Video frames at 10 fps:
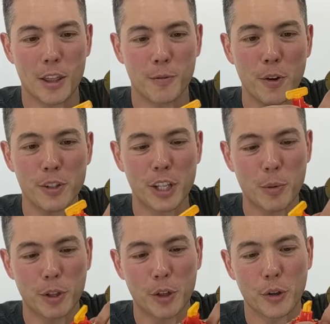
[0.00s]
the first thing
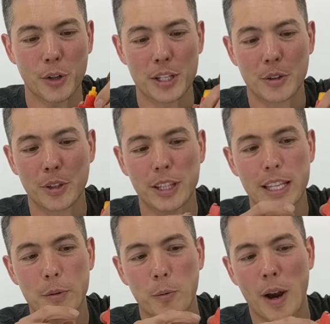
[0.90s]
you wanna do is look at
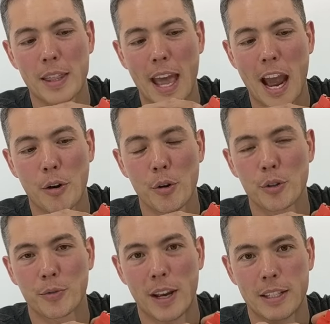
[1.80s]
the way the
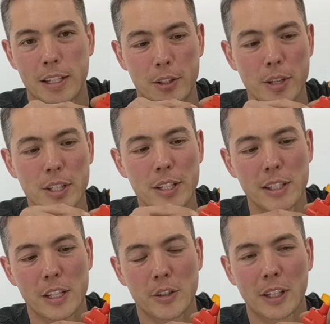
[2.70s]
arrow's facing. So as you can
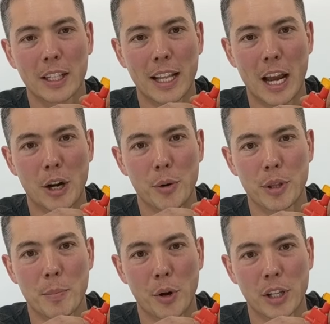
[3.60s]
see, it's got a little arrow on
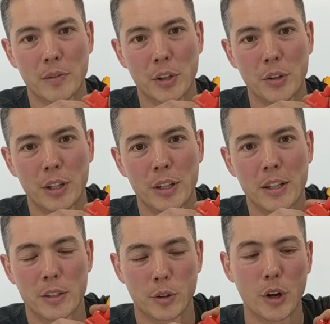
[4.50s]
the body of the unit,
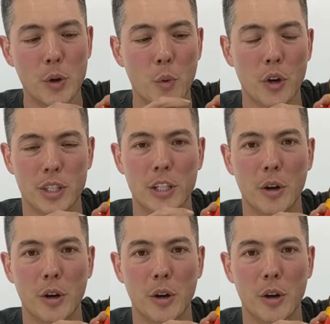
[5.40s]
so it only works in